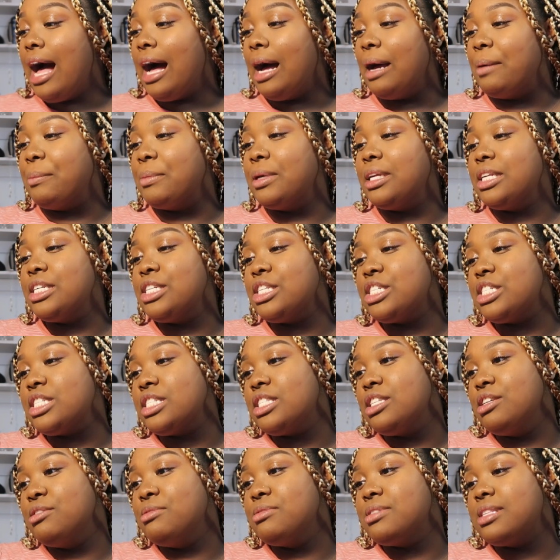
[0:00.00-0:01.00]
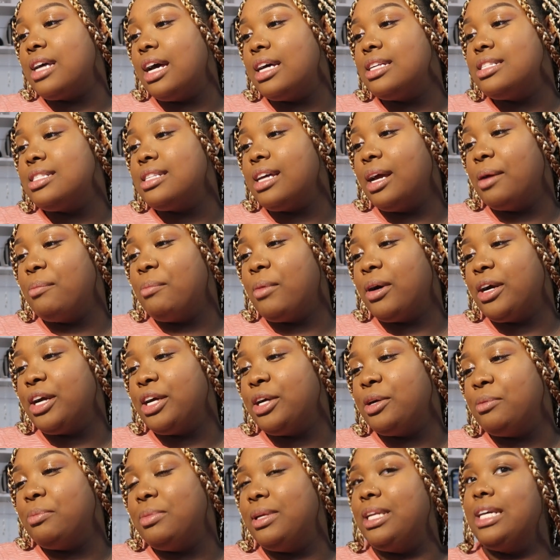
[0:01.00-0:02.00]
I'm gonna just use that same
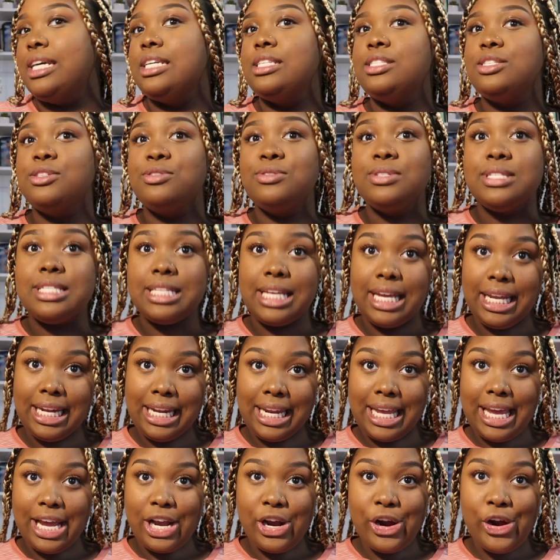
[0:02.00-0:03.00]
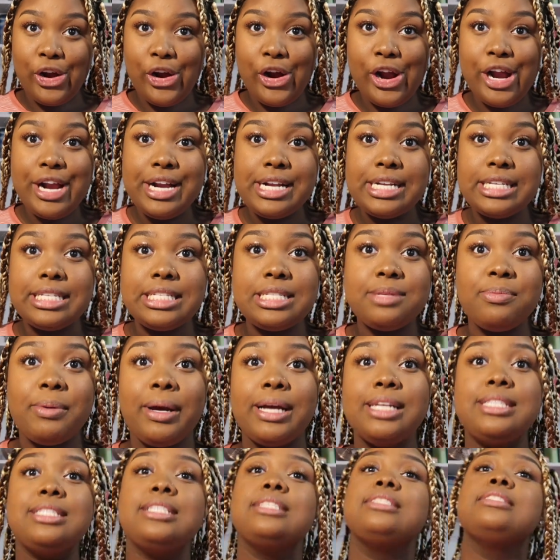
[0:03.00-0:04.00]
Mario Badescu skincare
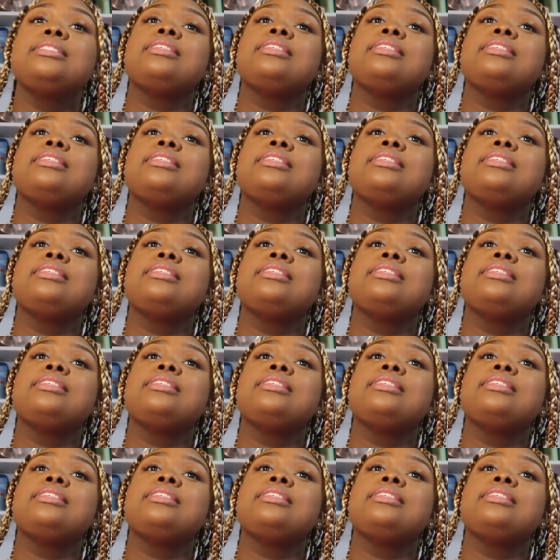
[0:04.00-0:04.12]
spray to